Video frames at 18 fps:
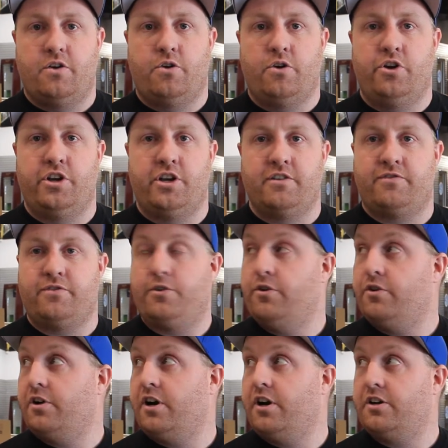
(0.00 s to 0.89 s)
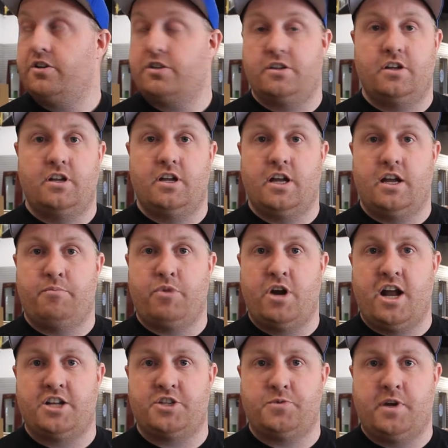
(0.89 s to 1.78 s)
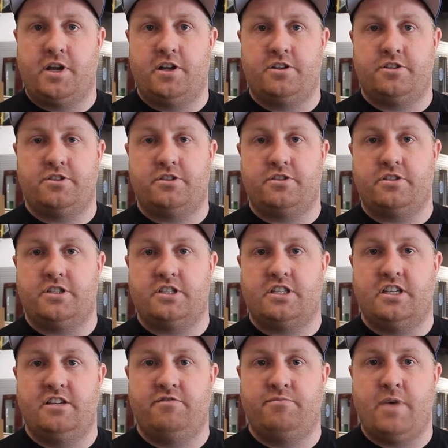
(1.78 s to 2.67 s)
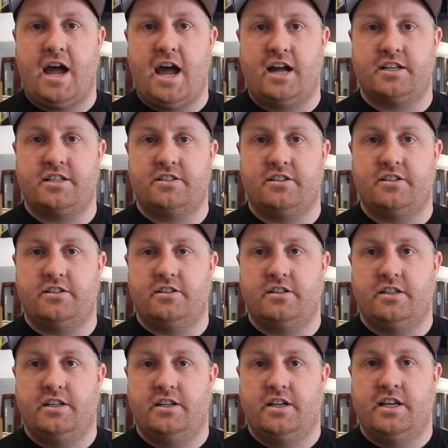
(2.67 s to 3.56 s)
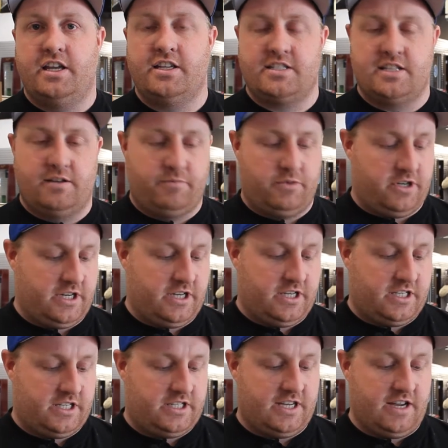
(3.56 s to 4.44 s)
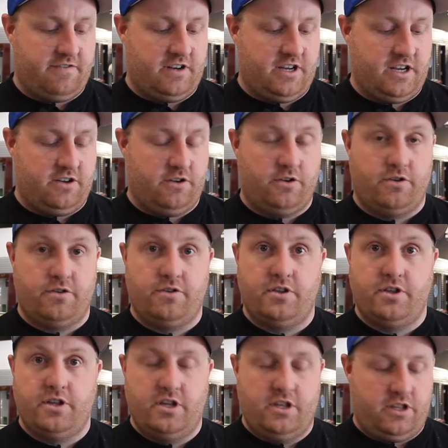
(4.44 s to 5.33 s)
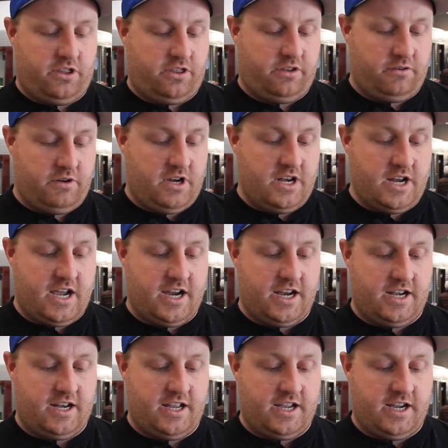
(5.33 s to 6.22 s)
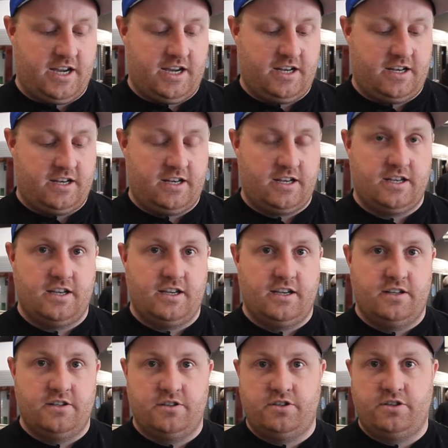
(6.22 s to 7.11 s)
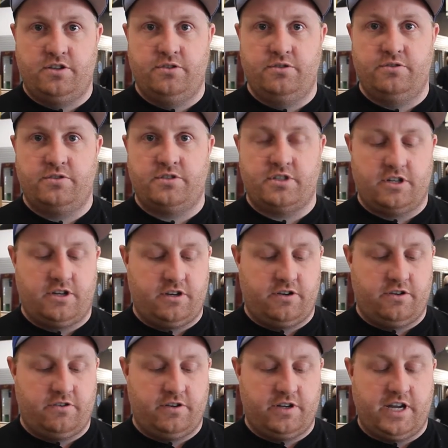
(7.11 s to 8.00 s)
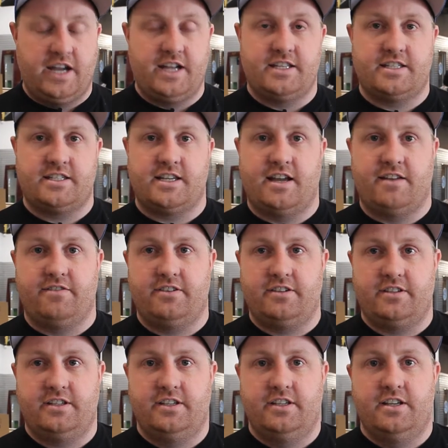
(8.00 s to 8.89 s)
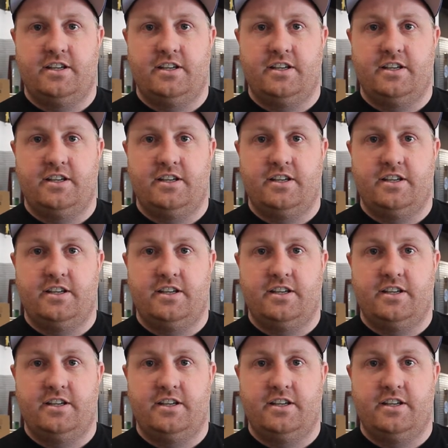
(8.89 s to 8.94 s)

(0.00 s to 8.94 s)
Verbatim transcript: Or you can phone our uh, branch manager, Steve Baxter. His number is seven eight zero, three nine nine, two zero eight seven.